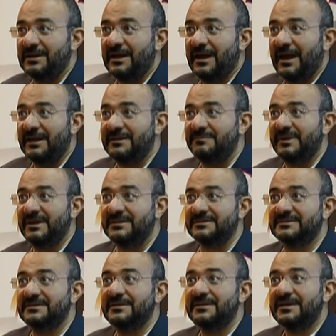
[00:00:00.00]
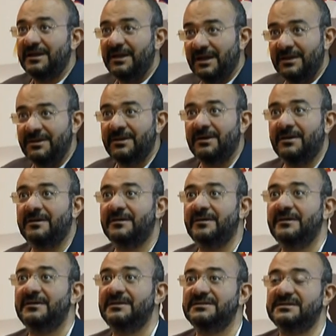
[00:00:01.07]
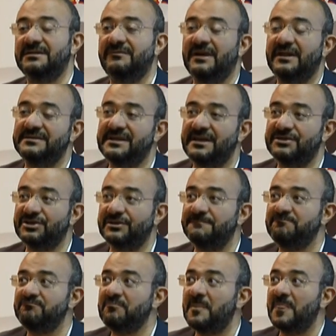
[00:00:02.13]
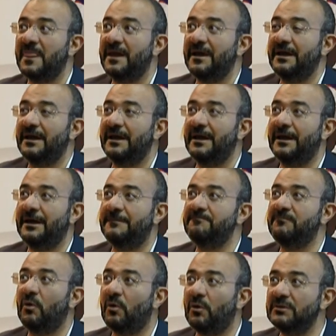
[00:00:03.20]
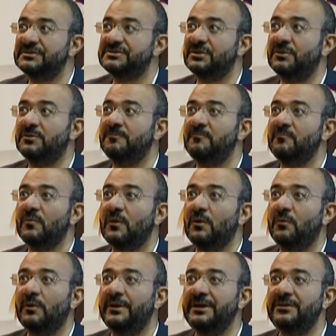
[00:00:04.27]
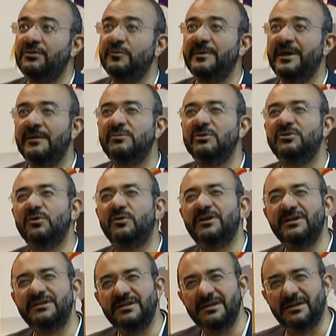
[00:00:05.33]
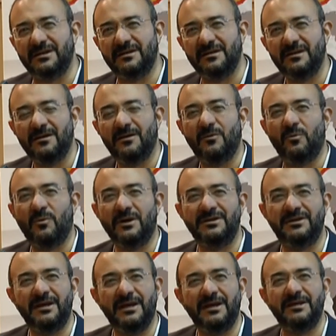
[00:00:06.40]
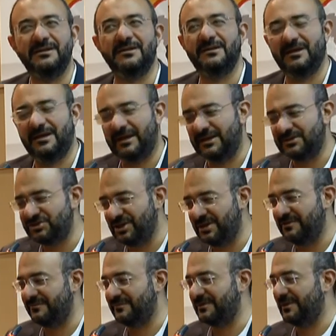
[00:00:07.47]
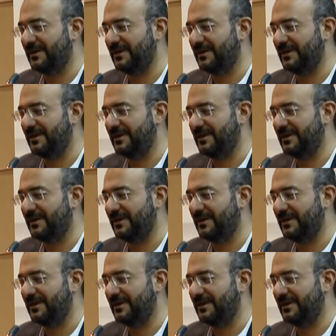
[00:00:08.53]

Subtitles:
had built in their civilization. Also, we need to be able to critique what they achieved